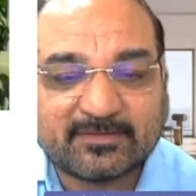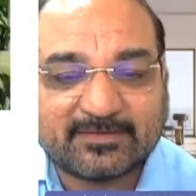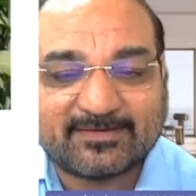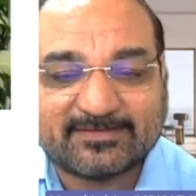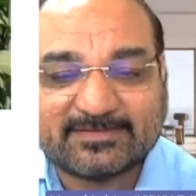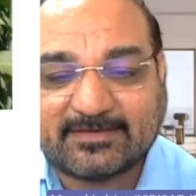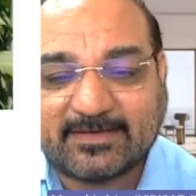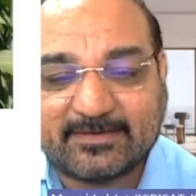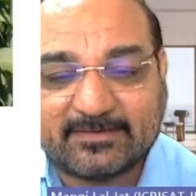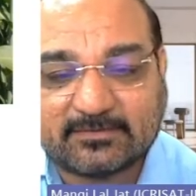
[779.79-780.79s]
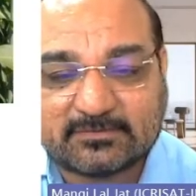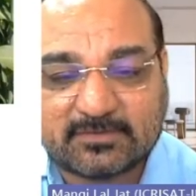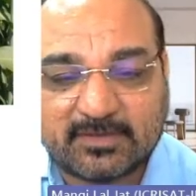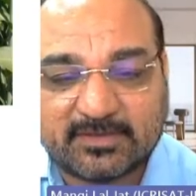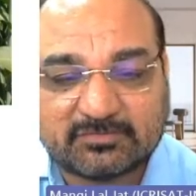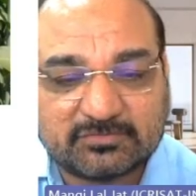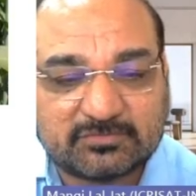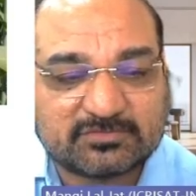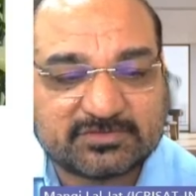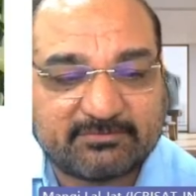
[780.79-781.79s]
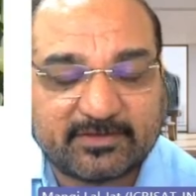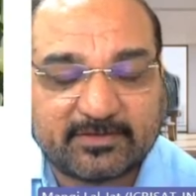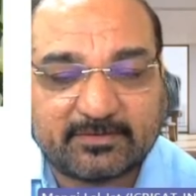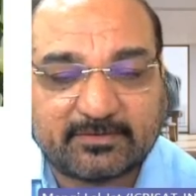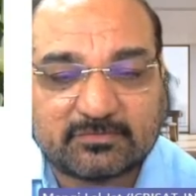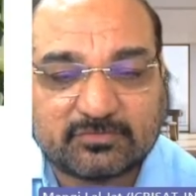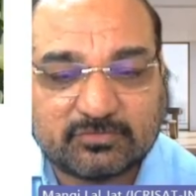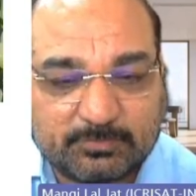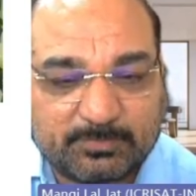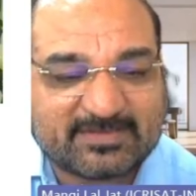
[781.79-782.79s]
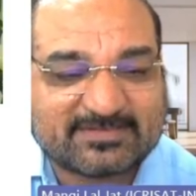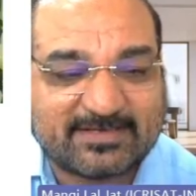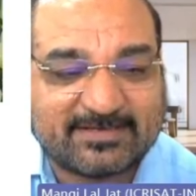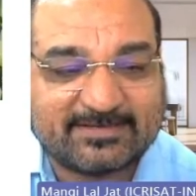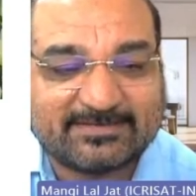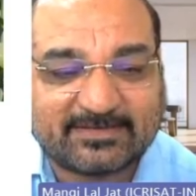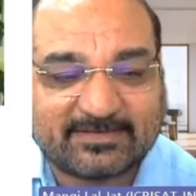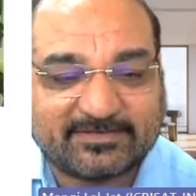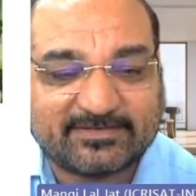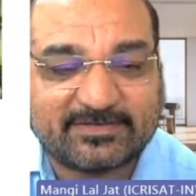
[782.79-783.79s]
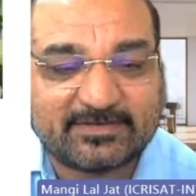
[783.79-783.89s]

that resulted in 32 to 72% increase in